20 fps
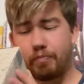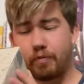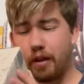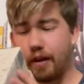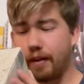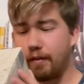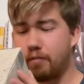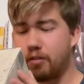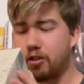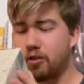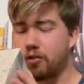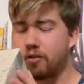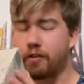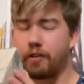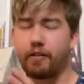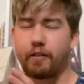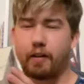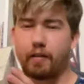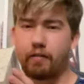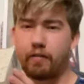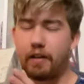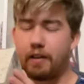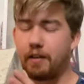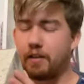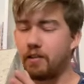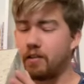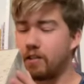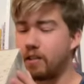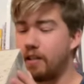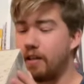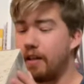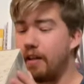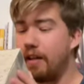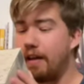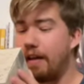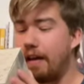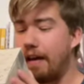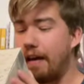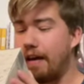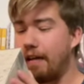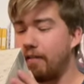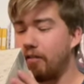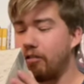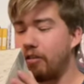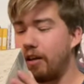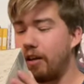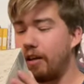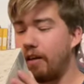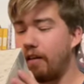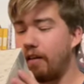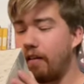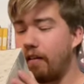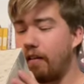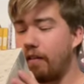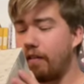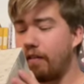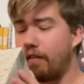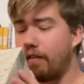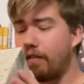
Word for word: I'm so sorry, fans, and they